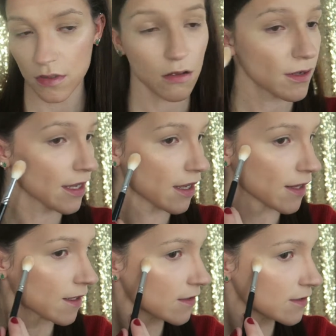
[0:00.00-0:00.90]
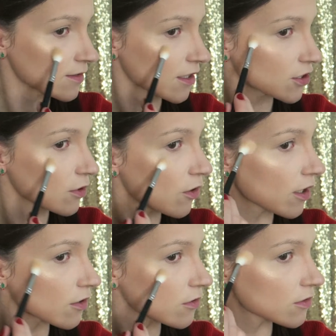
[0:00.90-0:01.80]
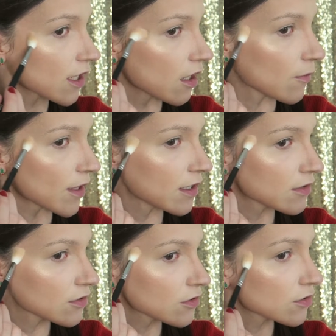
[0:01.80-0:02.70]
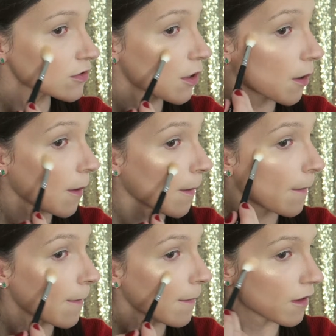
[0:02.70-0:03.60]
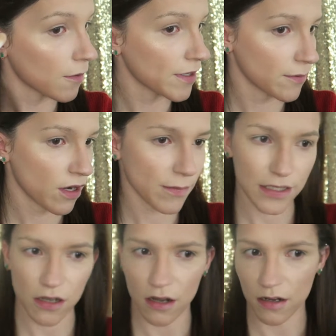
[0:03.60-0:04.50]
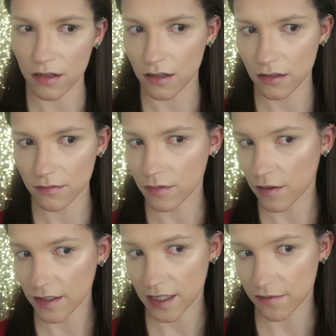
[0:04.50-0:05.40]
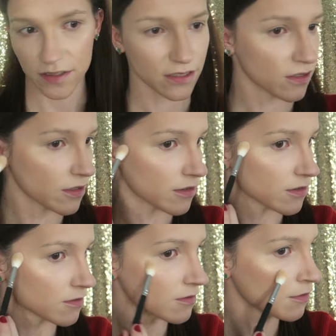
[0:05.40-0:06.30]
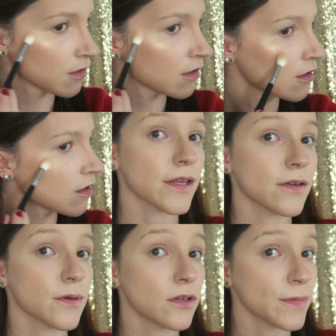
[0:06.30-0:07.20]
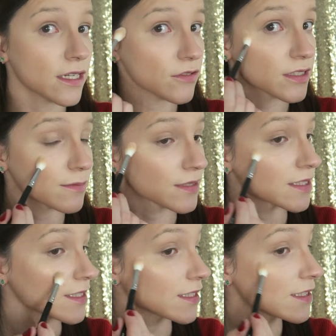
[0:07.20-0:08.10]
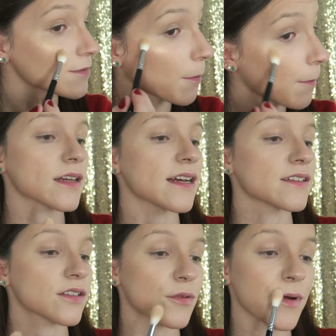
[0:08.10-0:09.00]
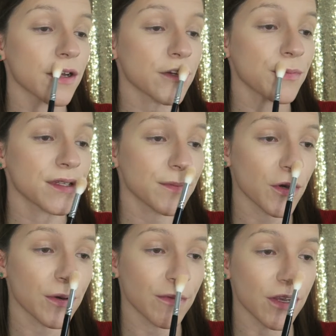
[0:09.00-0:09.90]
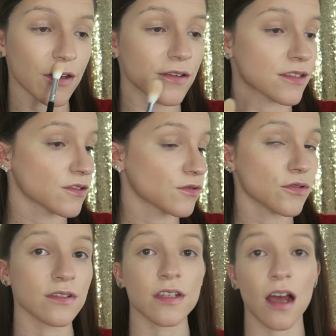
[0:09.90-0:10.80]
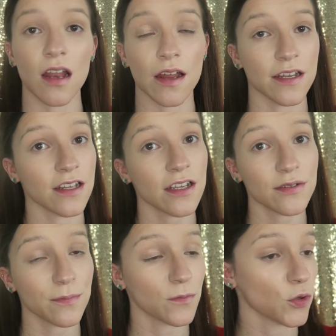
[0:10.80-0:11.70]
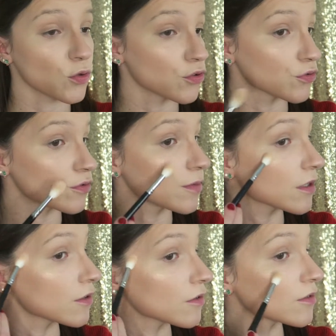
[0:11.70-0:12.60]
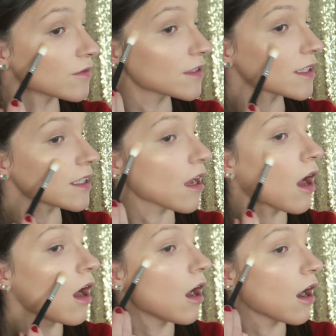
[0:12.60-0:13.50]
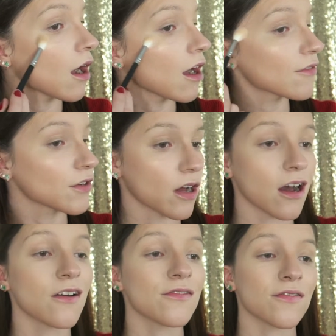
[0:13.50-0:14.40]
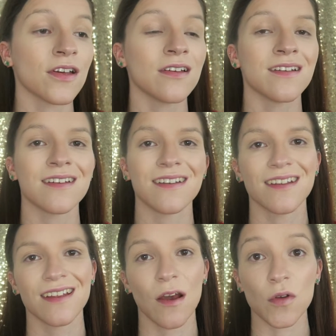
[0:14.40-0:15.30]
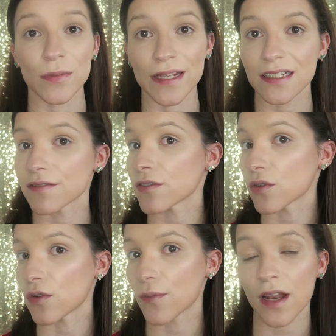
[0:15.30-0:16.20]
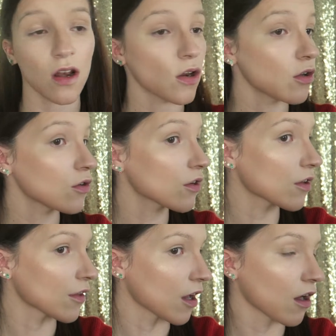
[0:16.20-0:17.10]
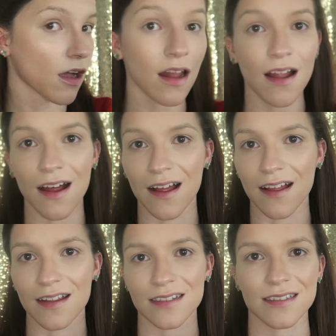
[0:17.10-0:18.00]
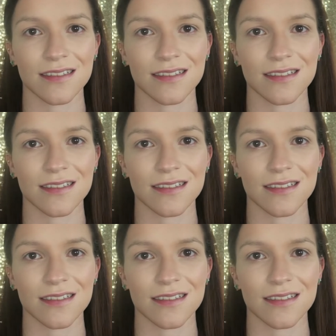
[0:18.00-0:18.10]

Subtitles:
no, okay, that is actually quite a good colour match. I mean, it might be darker. No, it's definitely darker. But it will be Christmassy. Okay, so my Cupid's bow on my nose is not as highlighted as usual because obviously half and half was a bit difficult. But look at that highlight.